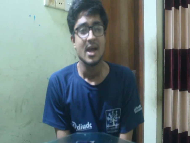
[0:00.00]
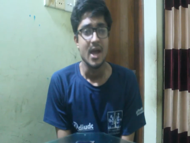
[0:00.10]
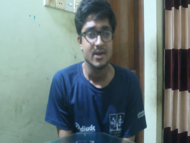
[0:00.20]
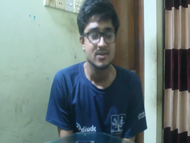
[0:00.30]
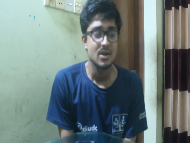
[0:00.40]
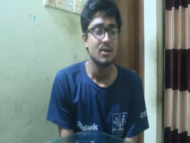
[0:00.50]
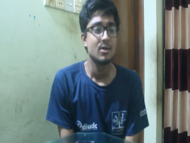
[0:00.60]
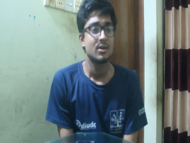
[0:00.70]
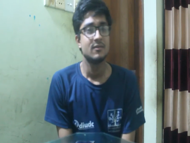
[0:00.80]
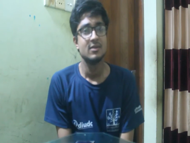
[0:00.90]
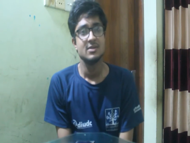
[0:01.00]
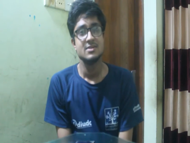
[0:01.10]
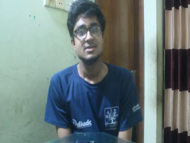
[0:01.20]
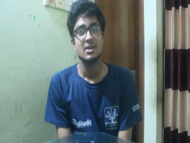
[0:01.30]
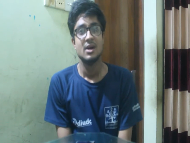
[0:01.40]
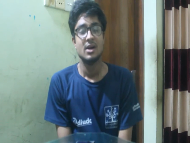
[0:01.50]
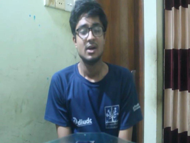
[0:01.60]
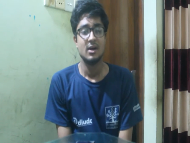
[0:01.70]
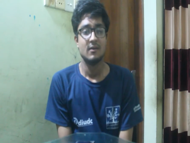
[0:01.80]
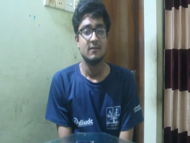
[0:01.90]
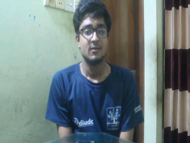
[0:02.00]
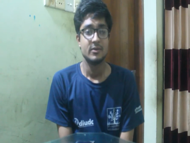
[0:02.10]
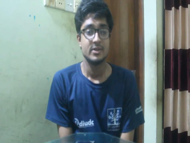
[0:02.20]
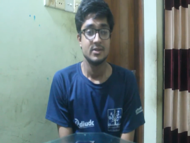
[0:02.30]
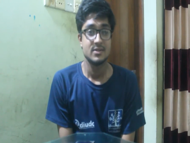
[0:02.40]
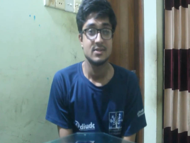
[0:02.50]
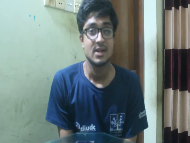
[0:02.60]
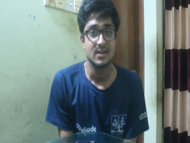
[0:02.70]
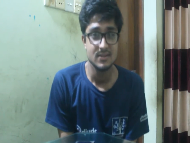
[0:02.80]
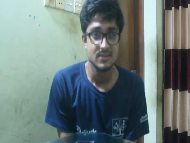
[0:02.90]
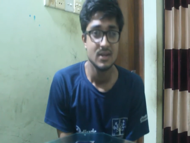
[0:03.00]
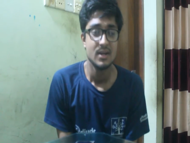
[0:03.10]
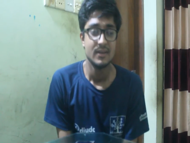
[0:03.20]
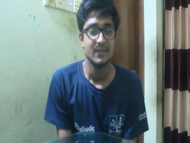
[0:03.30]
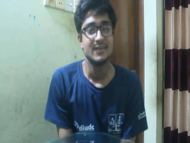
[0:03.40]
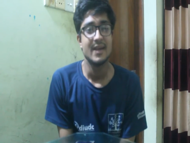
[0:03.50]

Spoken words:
extracurricular activities for their studies. They